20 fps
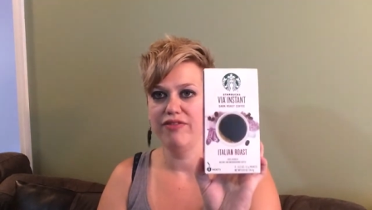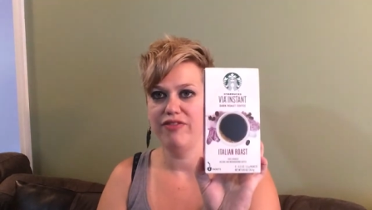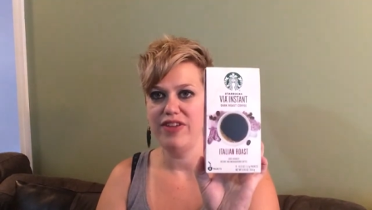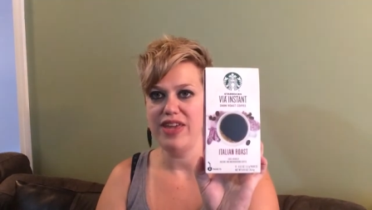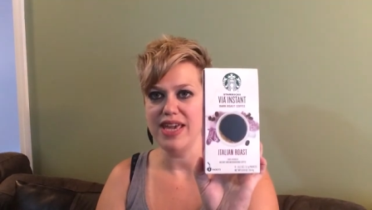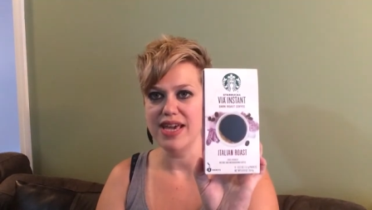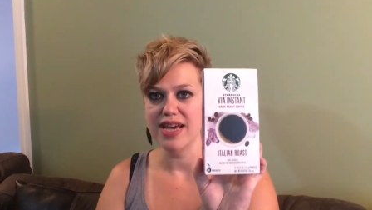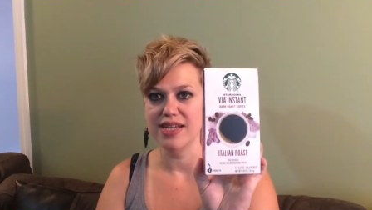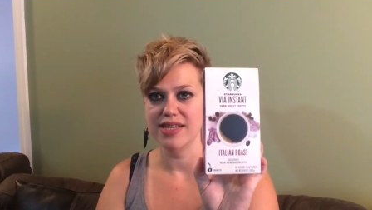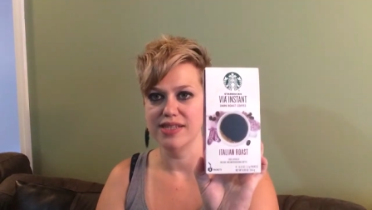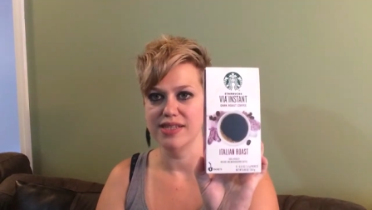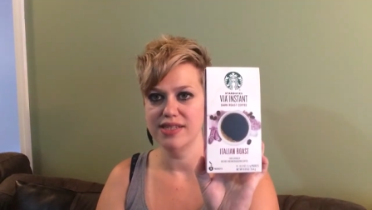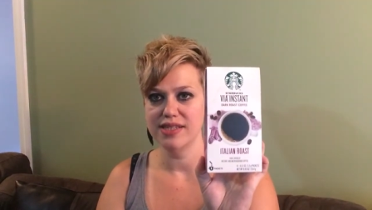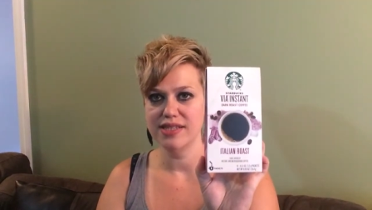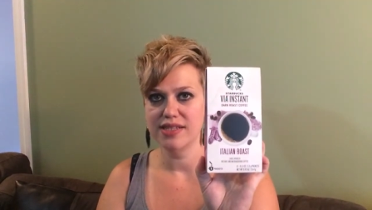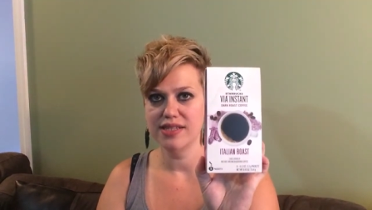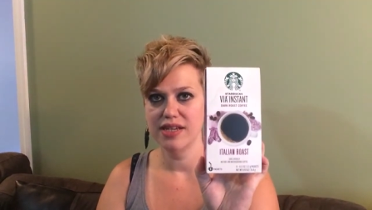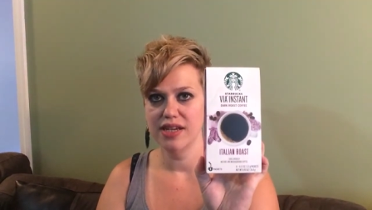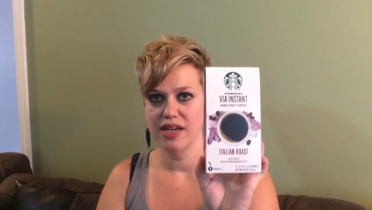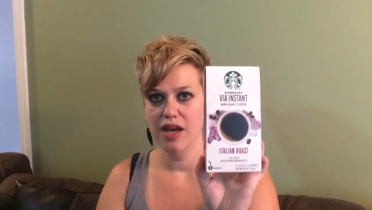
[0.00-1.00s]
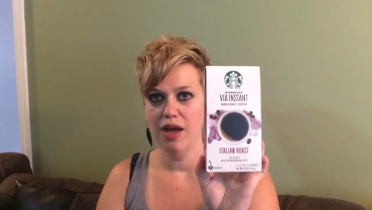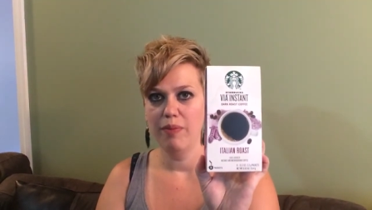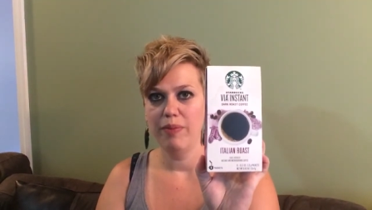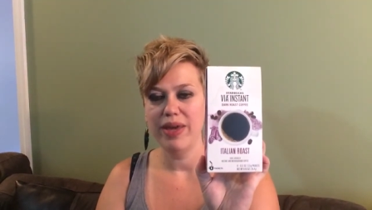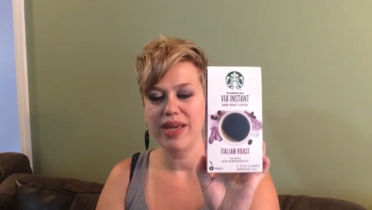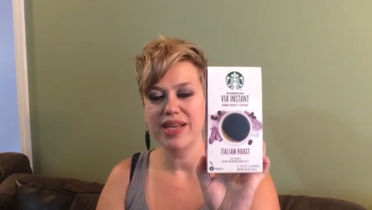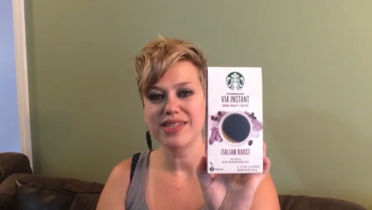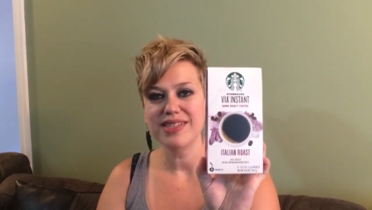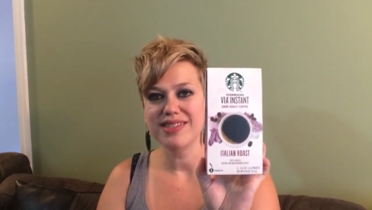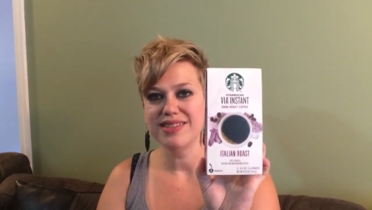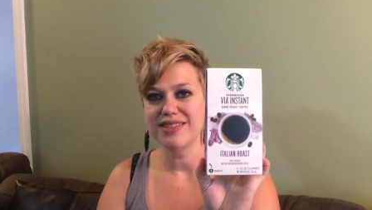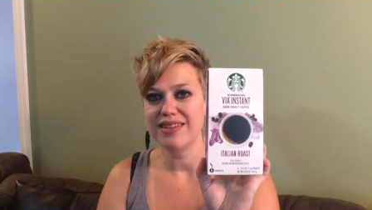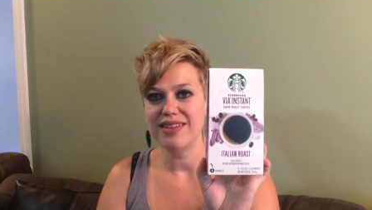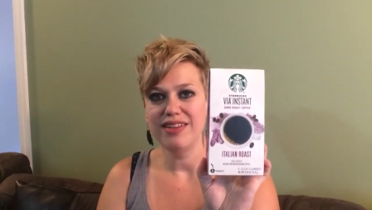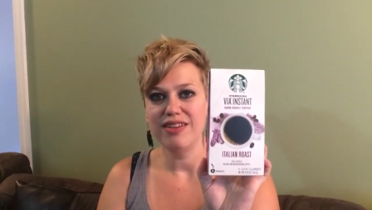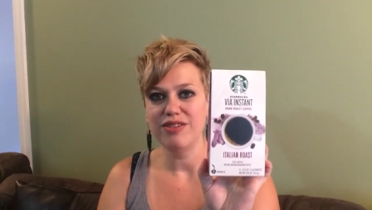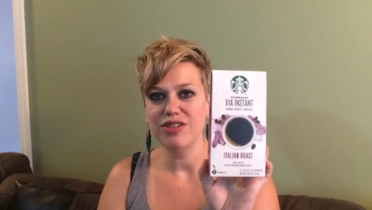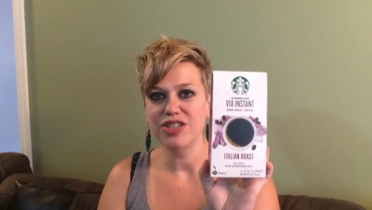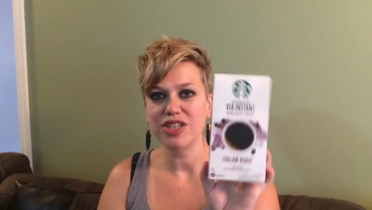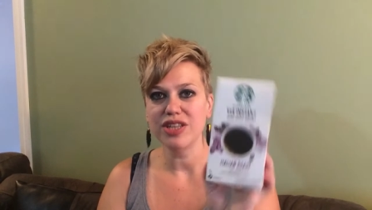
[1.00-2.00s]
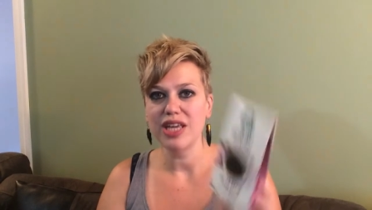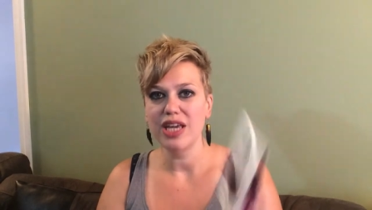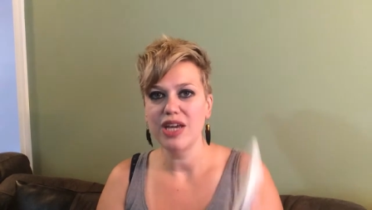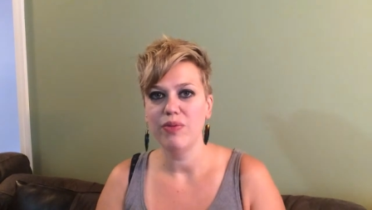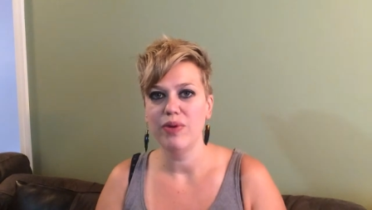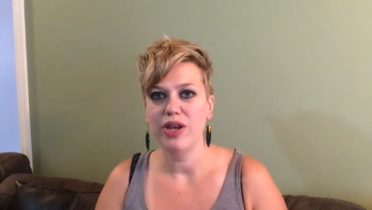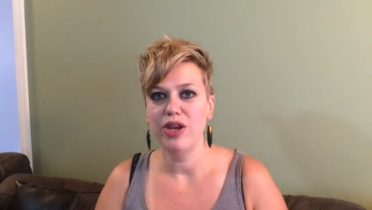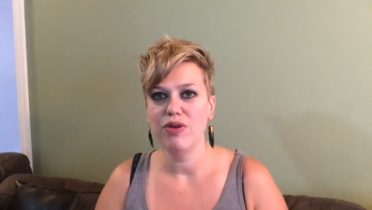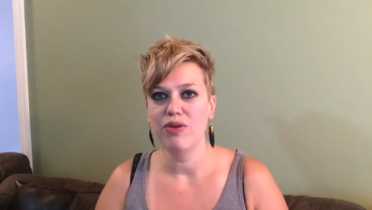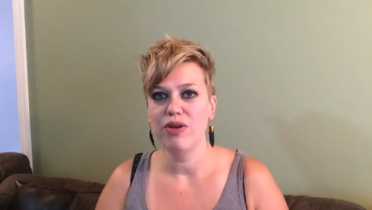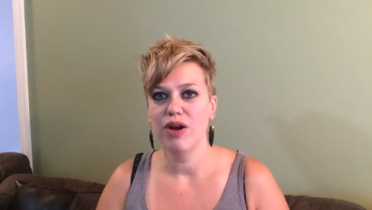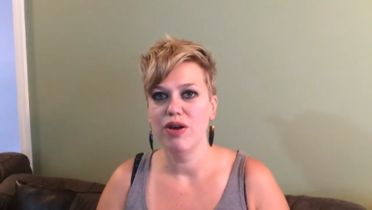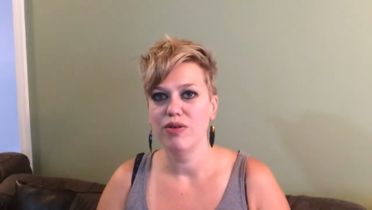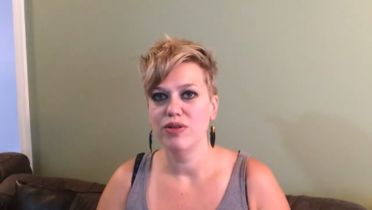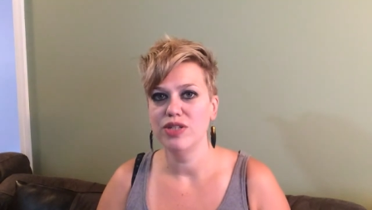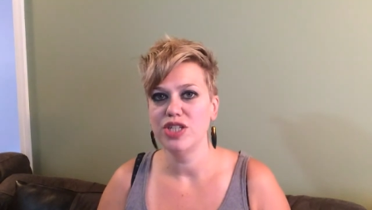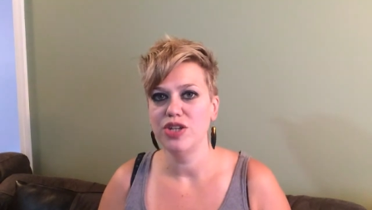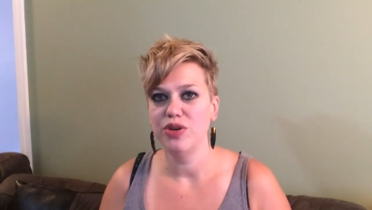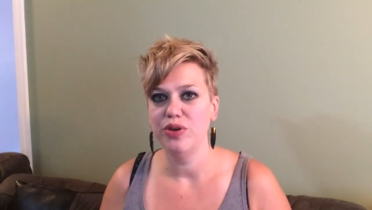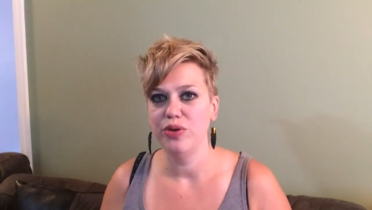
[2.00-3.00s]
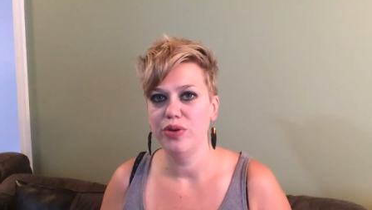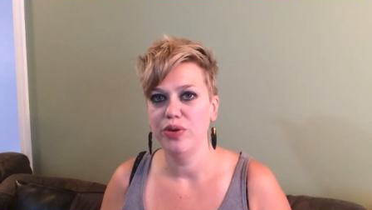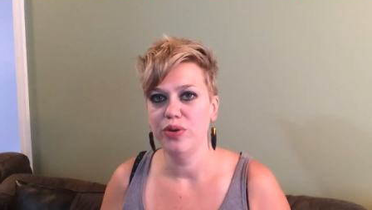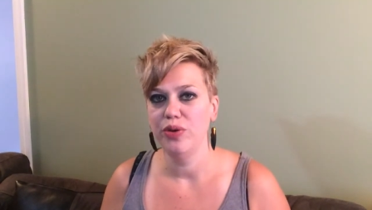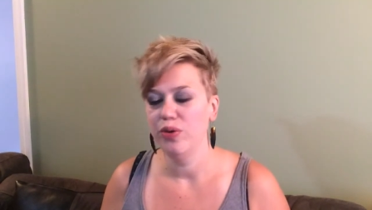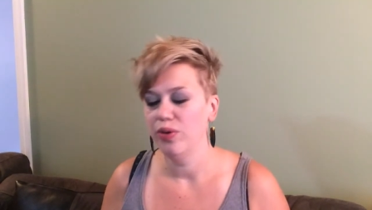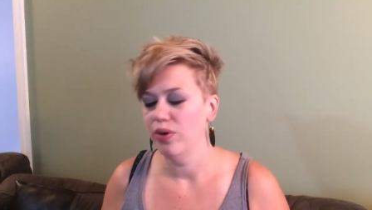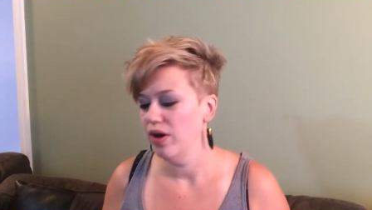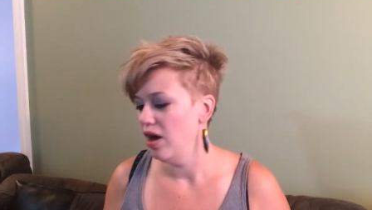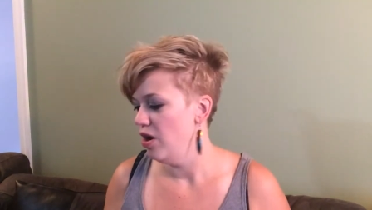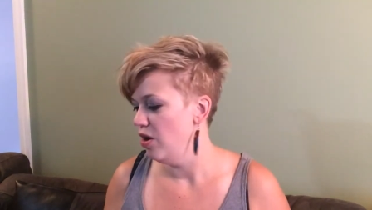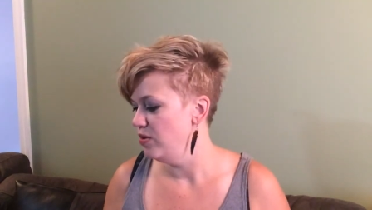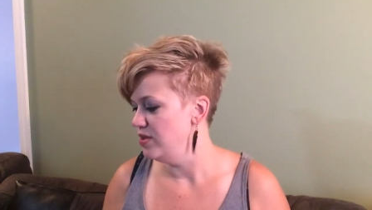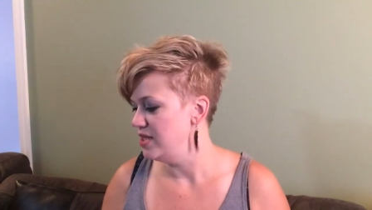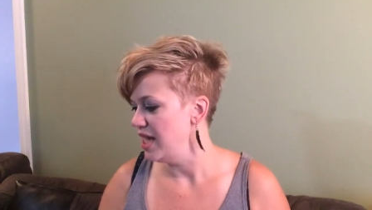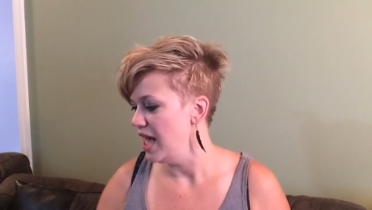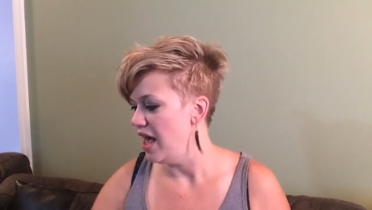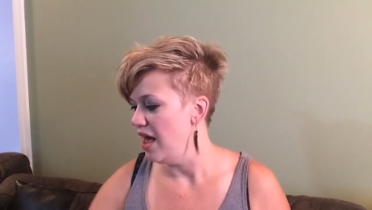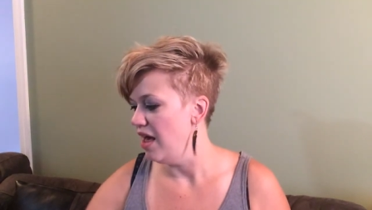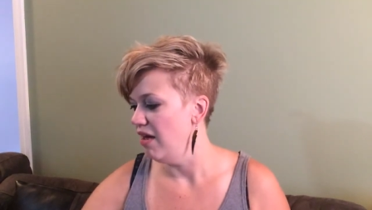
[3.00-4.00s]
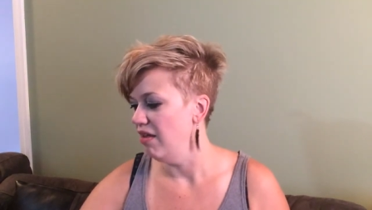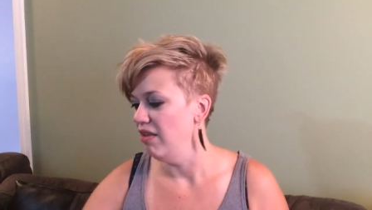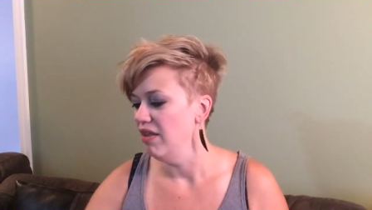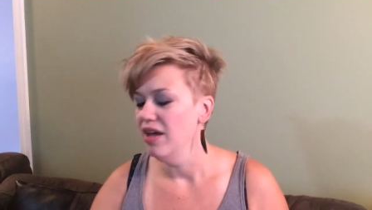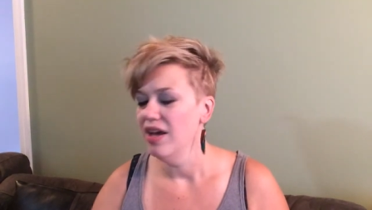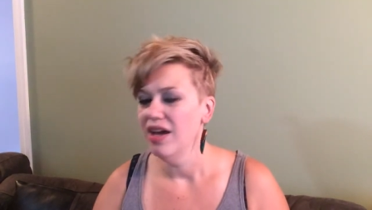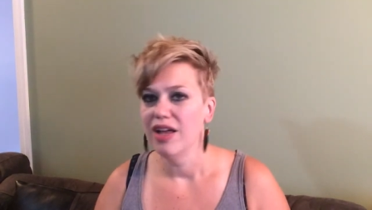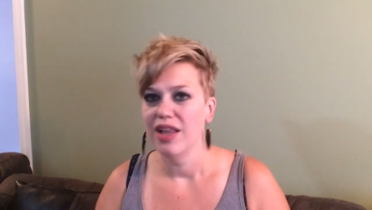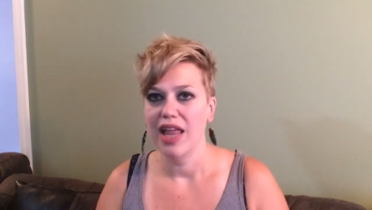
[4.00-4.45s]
vias because usually when you go to a hotel,